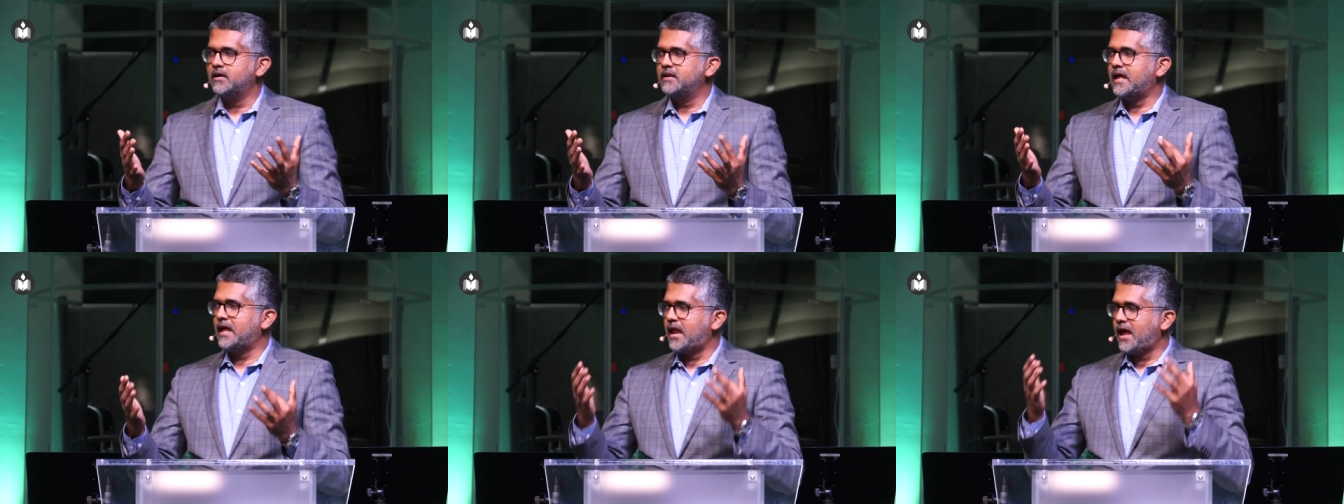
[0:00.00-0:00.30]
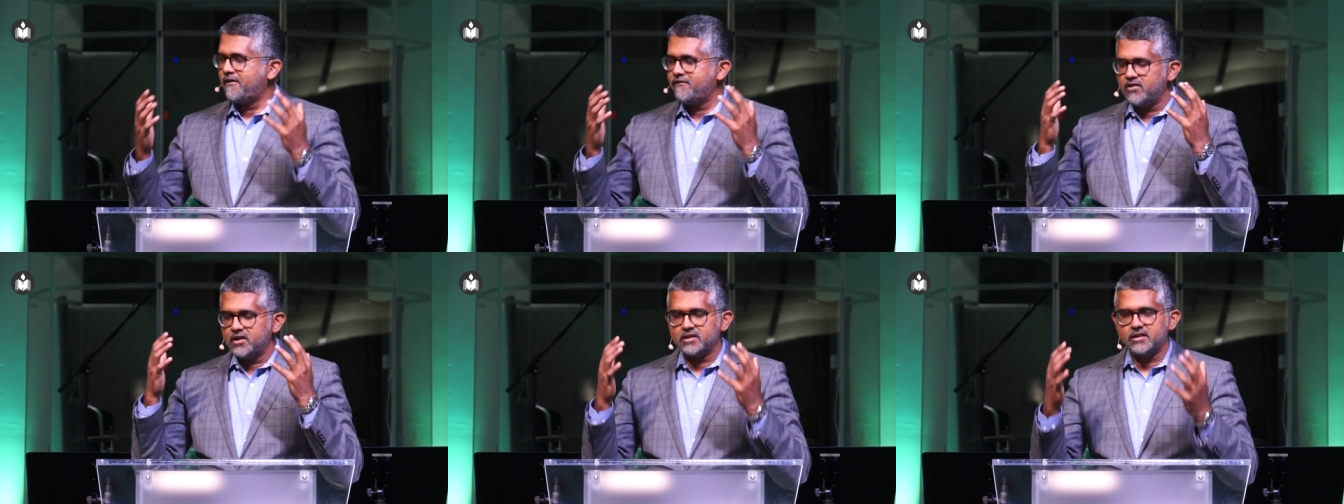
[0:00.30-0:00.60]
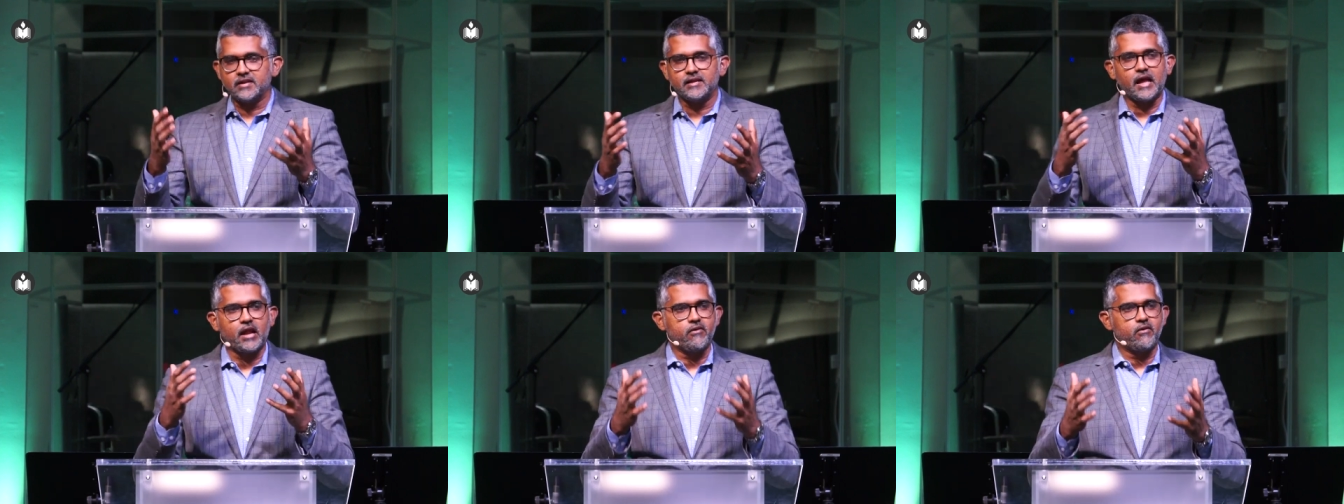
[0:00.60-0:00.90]
that
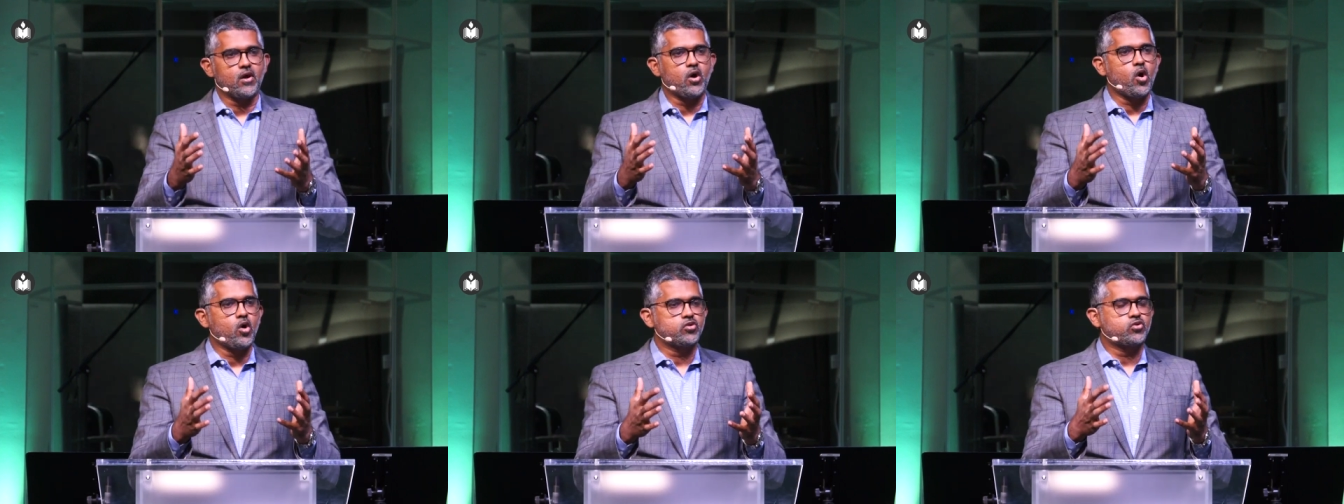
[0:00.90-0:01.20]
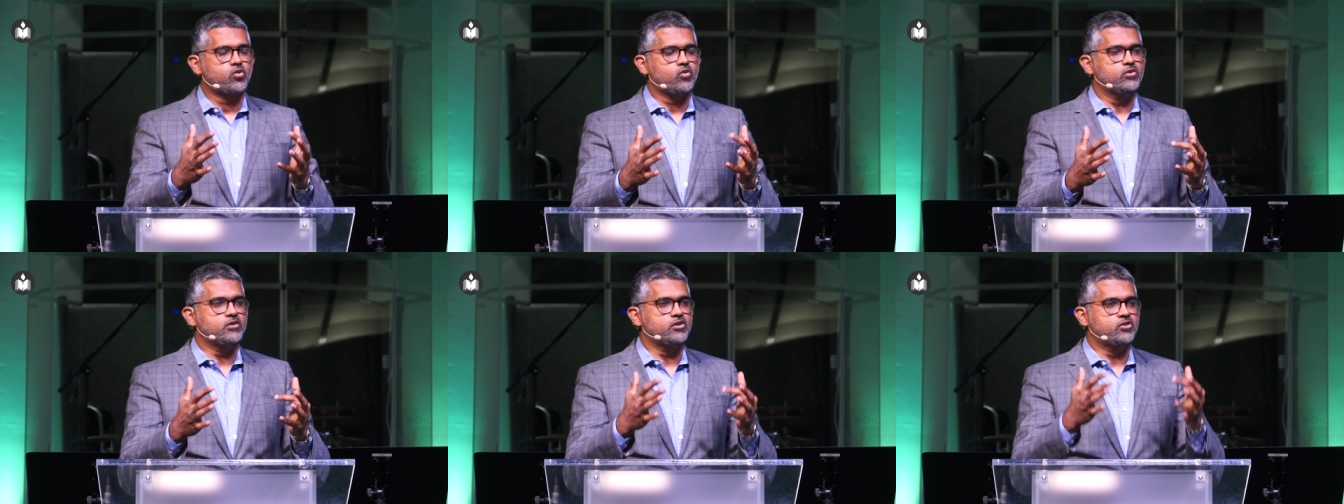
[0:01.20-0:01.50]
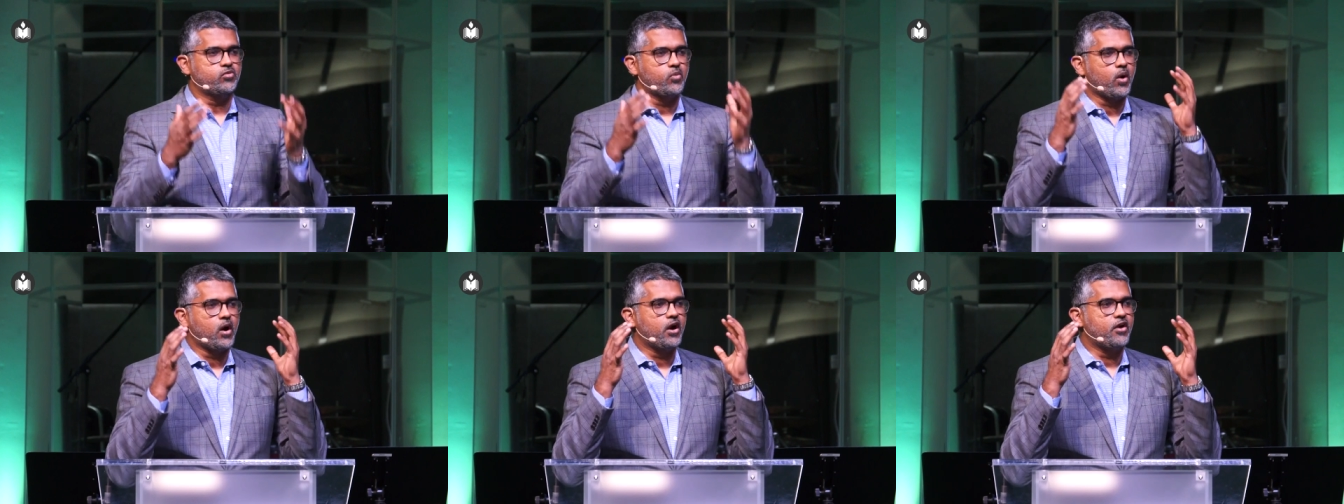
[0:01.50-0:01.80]
everything that we go through in
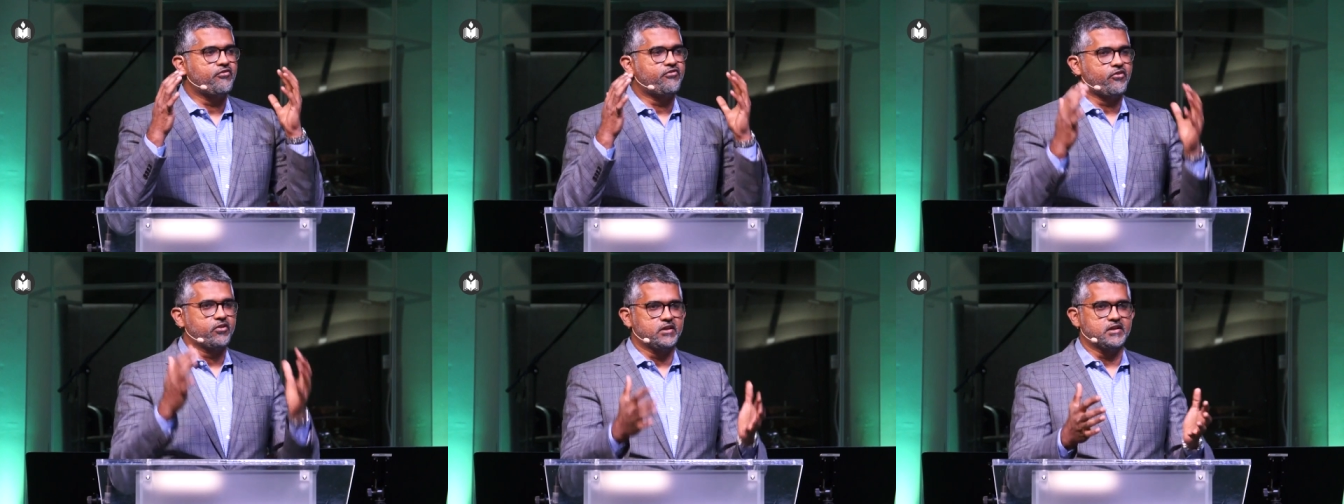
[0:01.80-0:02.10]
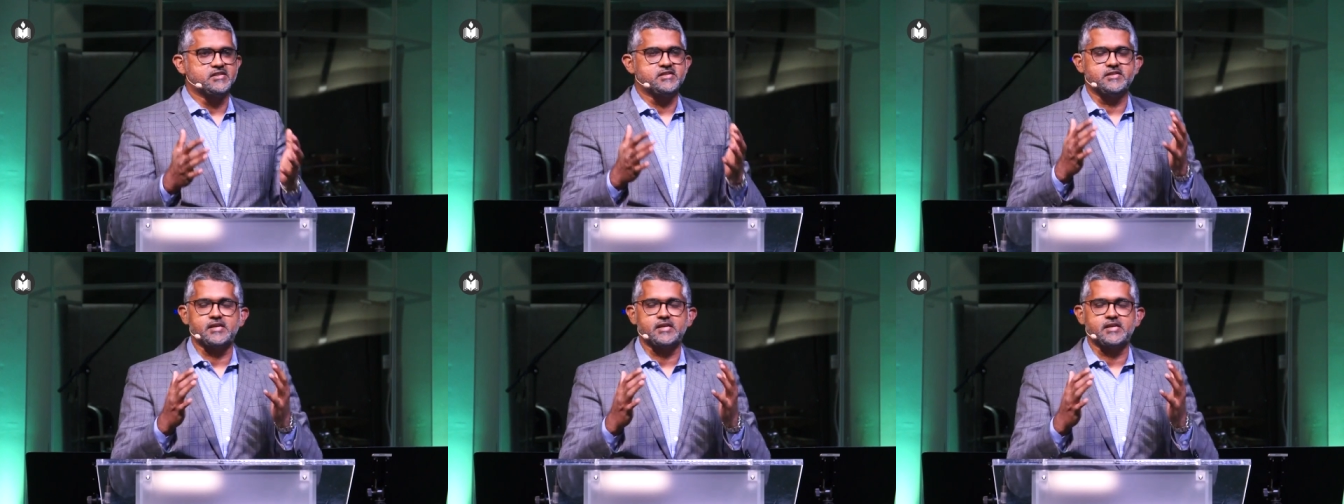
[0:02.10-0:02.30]
this world for the